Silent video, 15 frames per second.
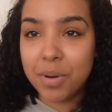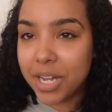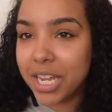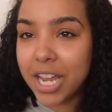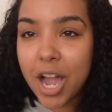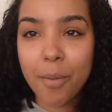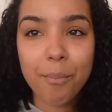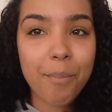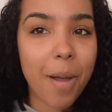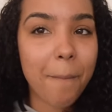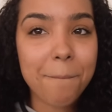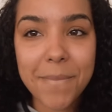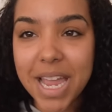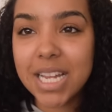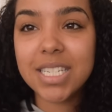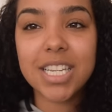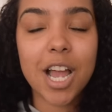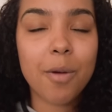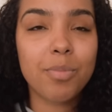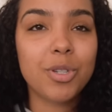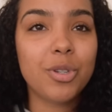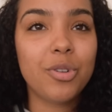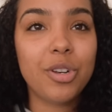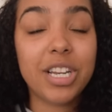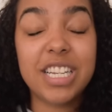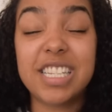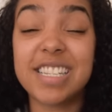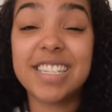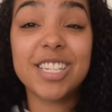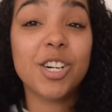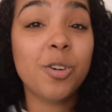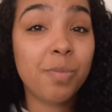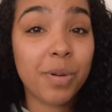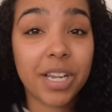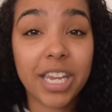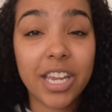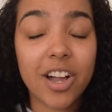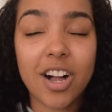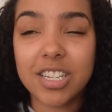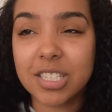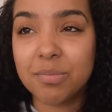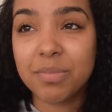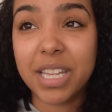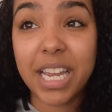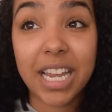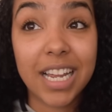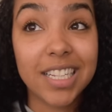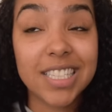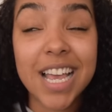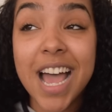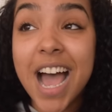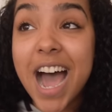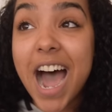booking amazing opportunities, still booking awesome things.